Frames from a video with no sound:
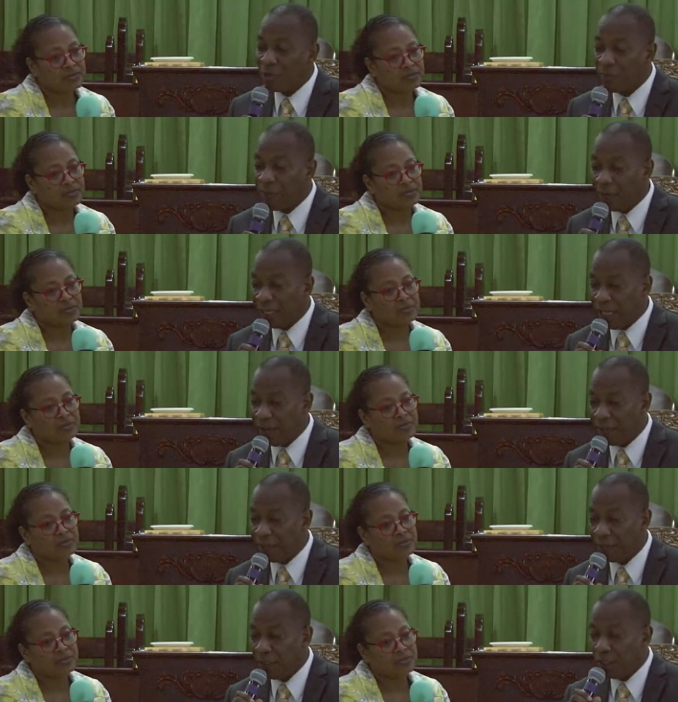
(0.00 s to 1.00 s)
Speaker 1: to
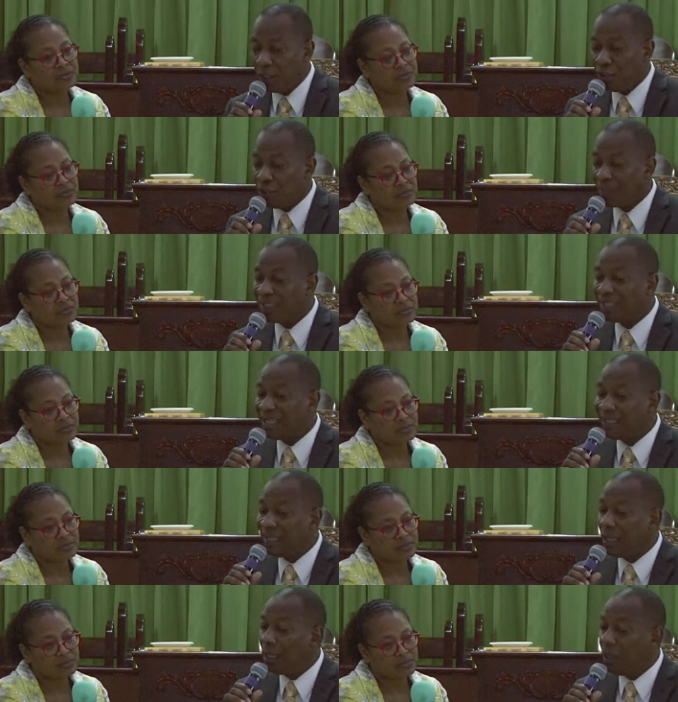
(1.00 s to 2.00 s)
forgive, just as
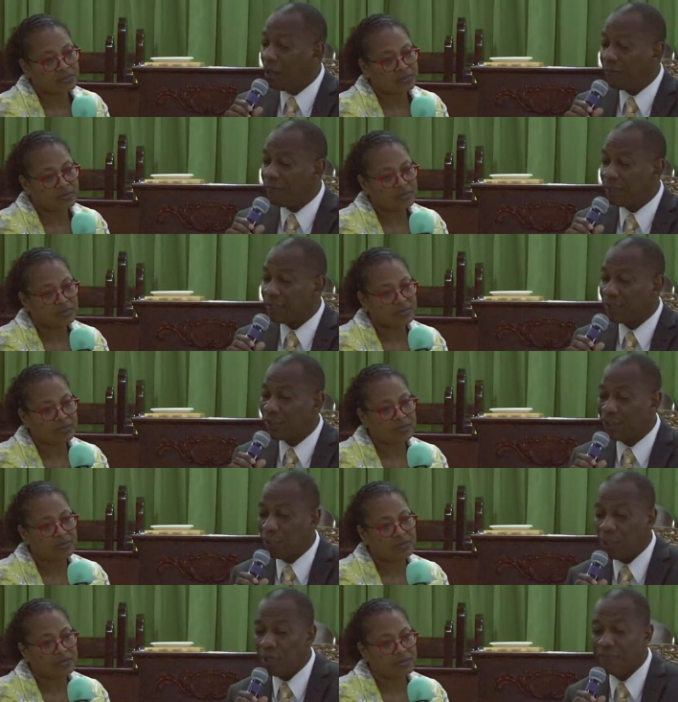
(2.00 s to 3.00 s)
He loves,
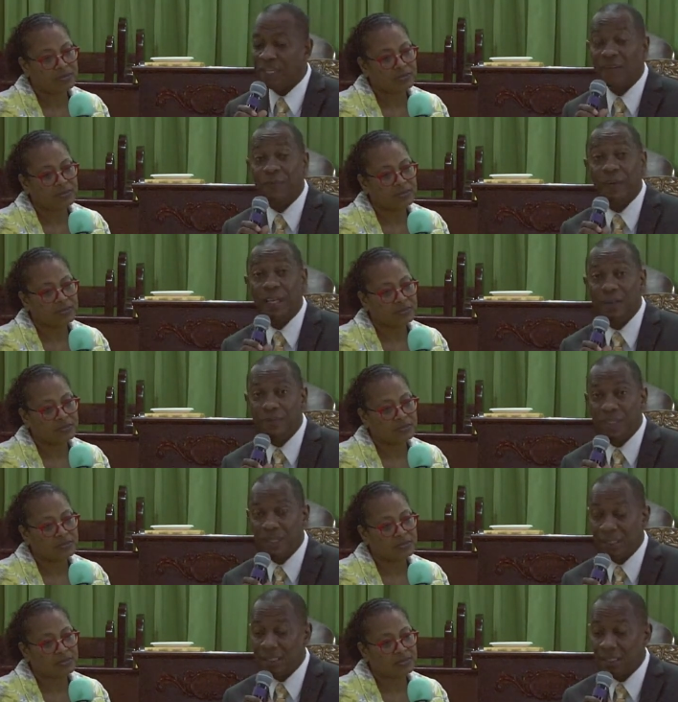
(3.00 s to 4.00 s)
serves, and forgives
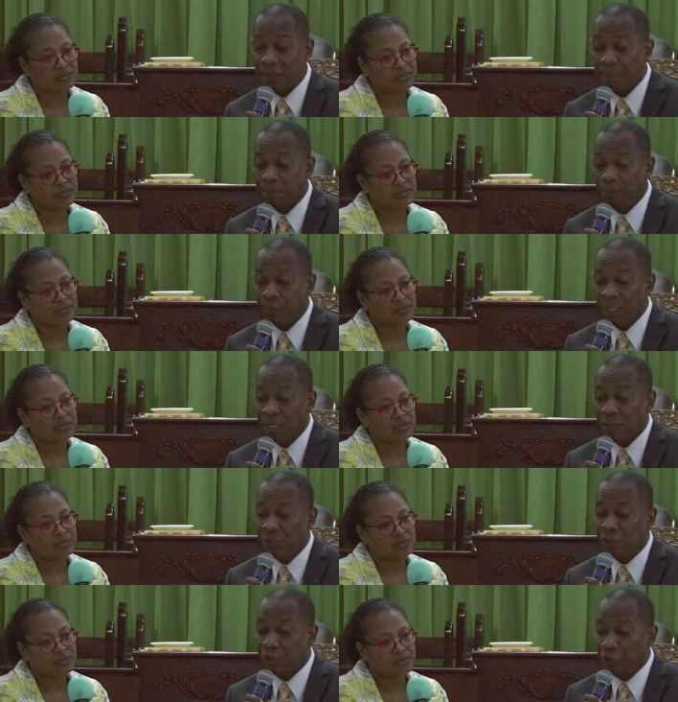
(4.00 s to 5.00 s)
us.
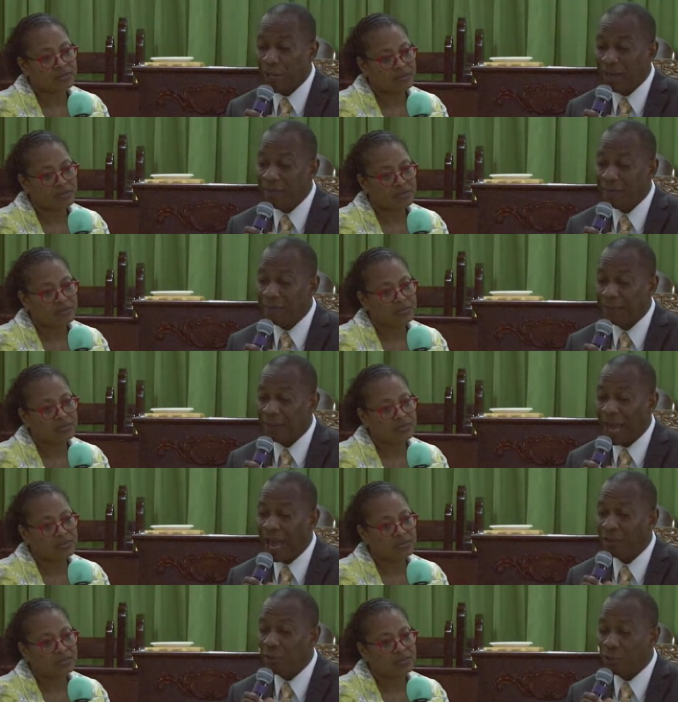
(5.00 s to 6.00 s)
Strength
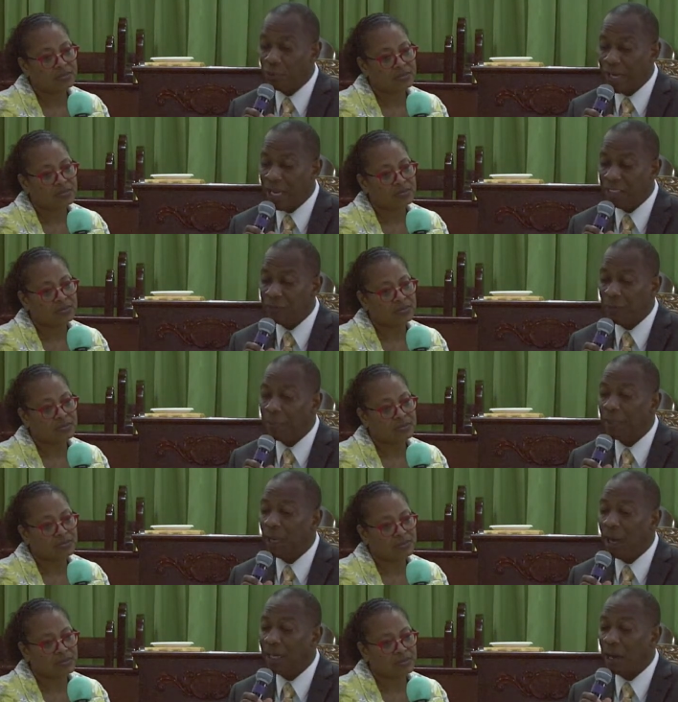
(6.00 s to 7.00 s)
and grace from
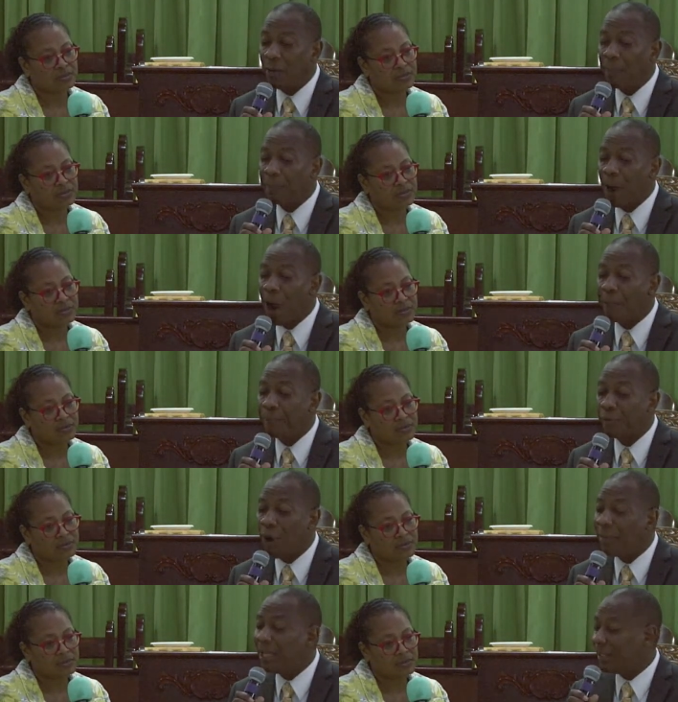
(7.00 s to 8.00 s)
God are, are
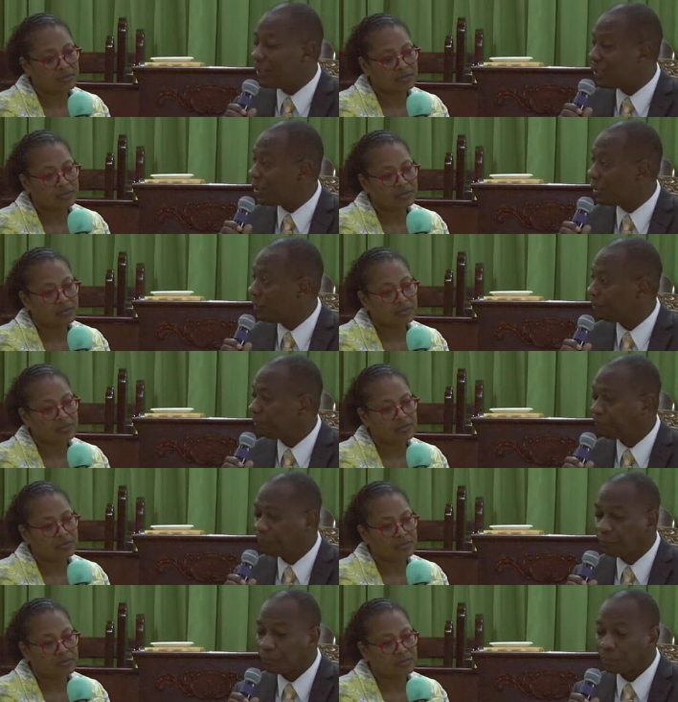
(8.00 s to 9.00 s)
promised
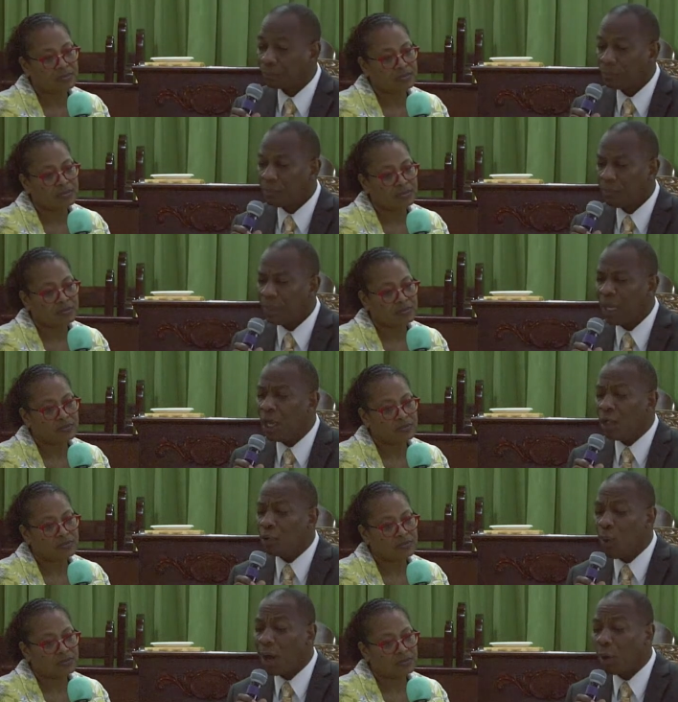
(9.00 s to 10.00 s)

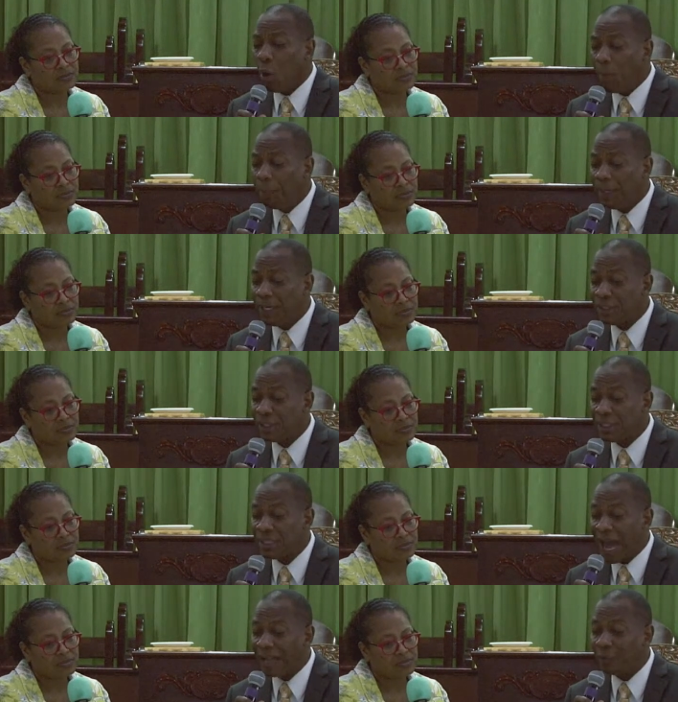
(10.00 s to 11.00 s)
to accomplish
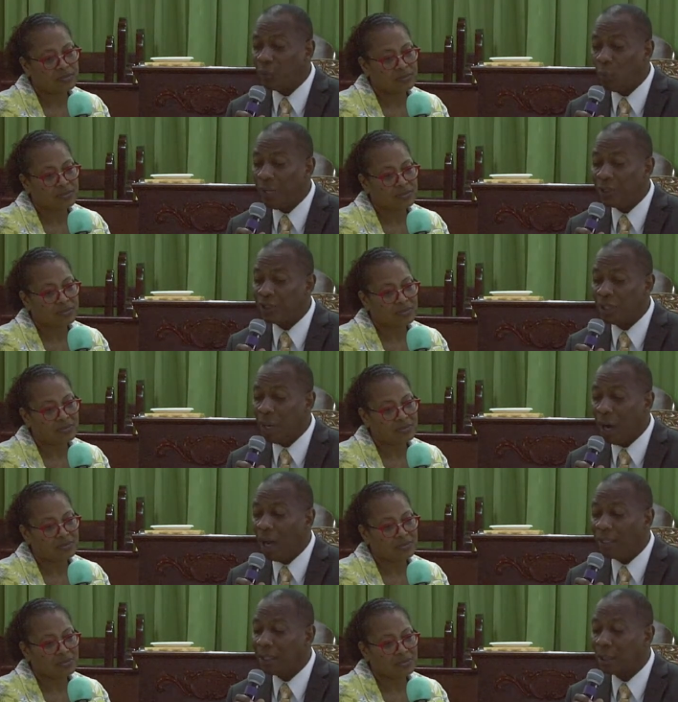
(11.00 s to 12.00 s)
that to which
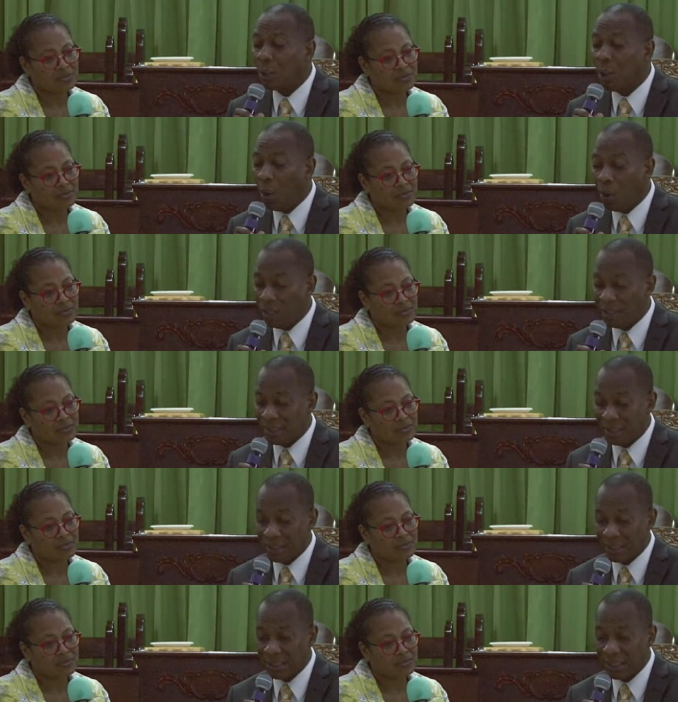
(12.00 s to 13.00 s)
God calls
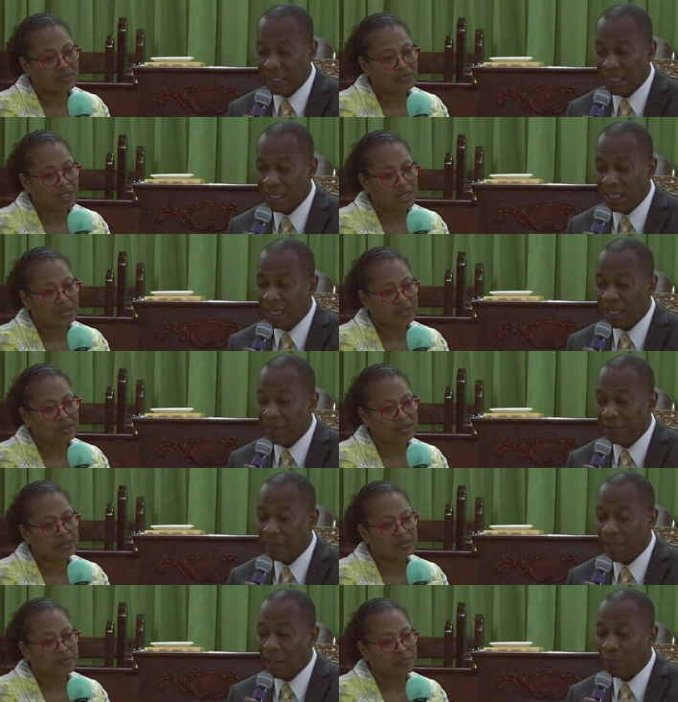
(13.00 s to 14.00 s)
us.
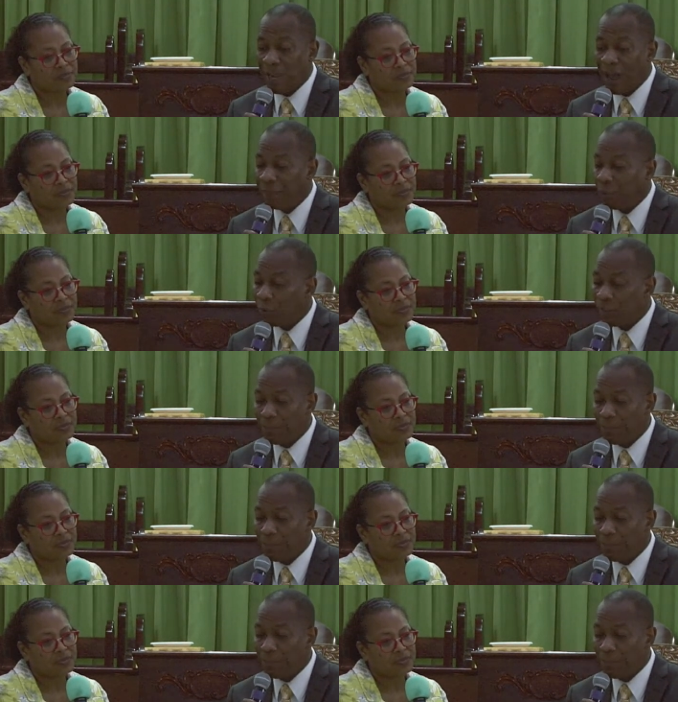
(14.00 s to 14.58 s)
Yes. And we have those